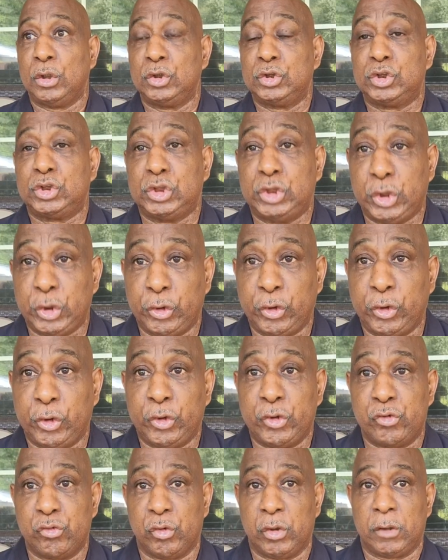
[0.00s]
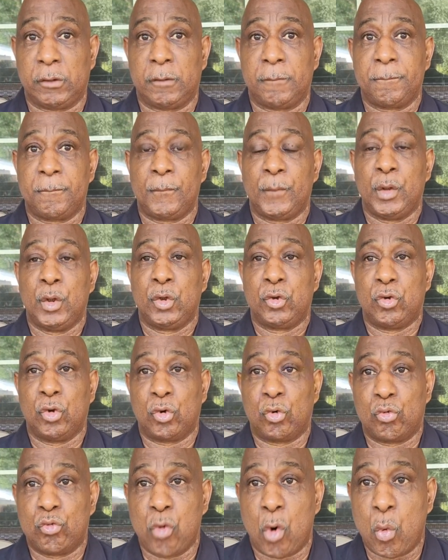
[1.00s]
children to
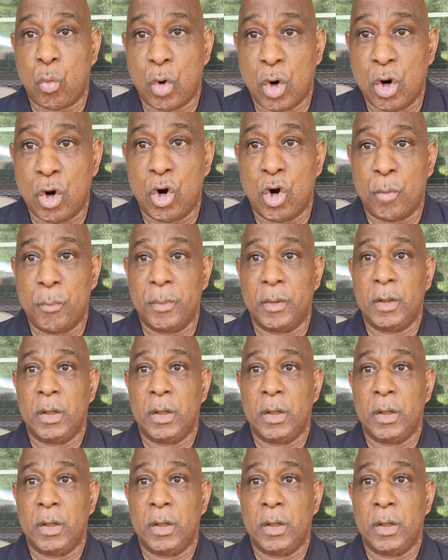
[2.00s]
grow up